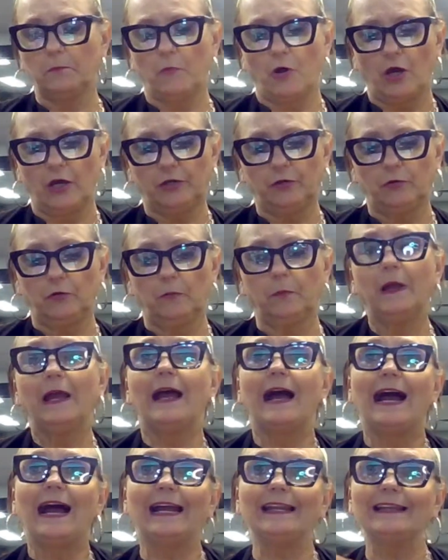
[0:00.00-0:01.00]
model.
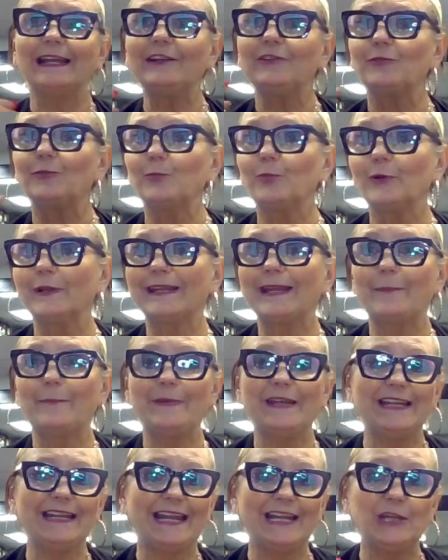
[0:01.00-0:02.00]
I like to bring them
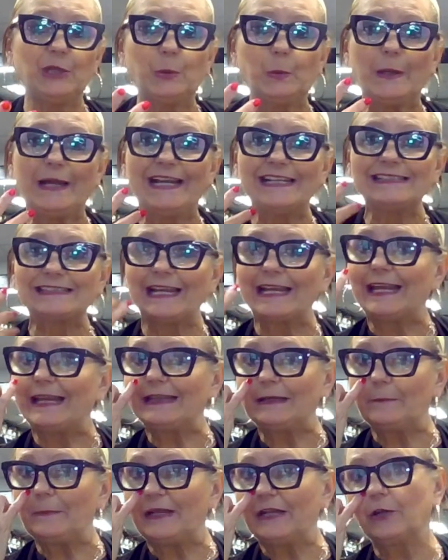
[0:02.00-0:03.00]
in anyways. I
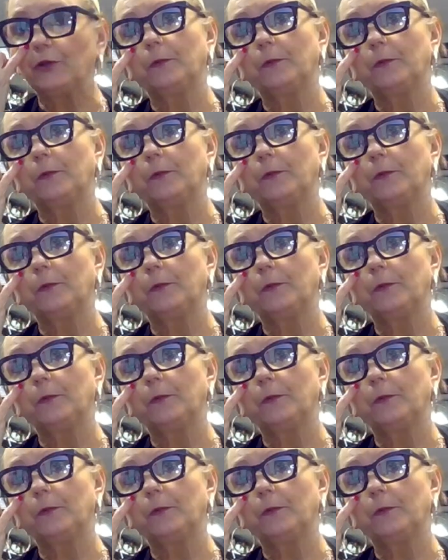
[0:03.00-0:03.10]
get them at